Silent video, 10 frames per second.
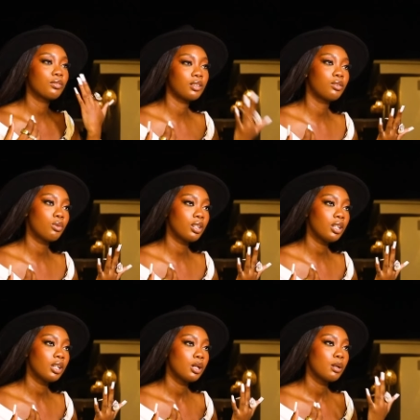of the
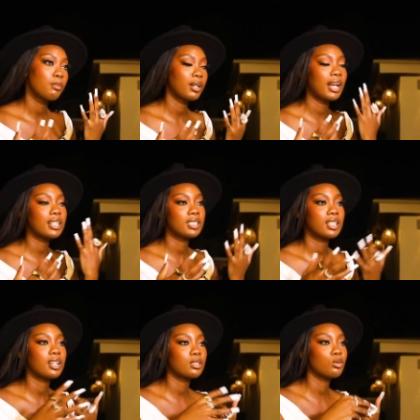three, but I
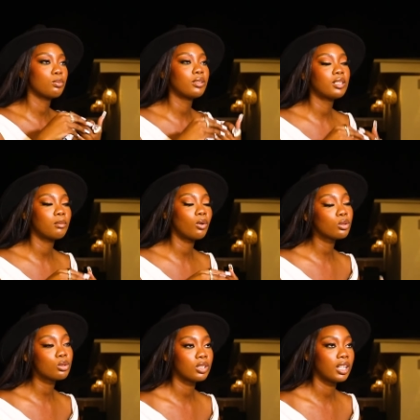decided to put them
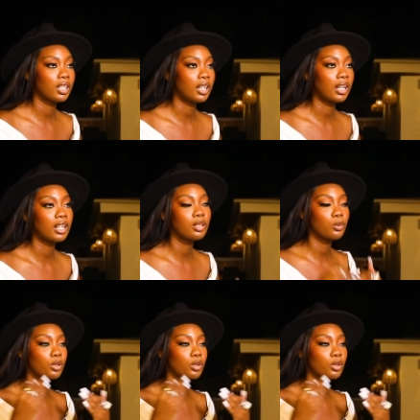all together and it